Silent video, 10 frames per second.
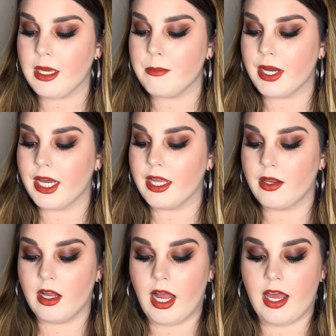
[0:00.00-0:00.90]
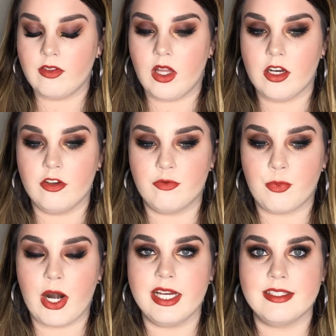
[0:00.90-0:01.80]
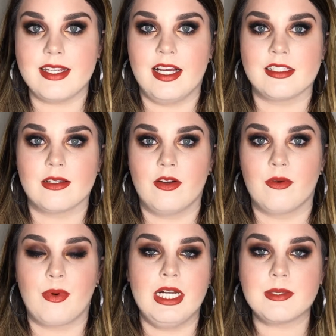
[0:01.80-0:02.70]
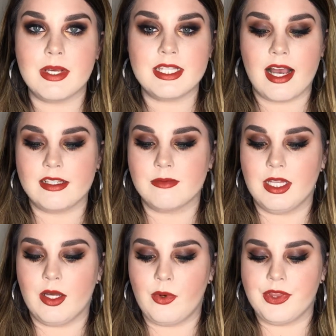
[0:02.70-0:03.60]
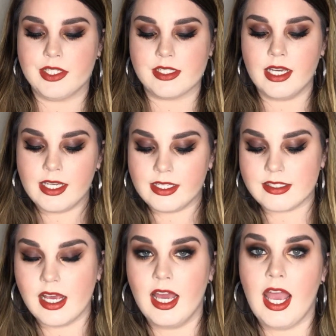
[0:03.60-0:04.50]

but I have a lot of bridesmaids ask me like what this is,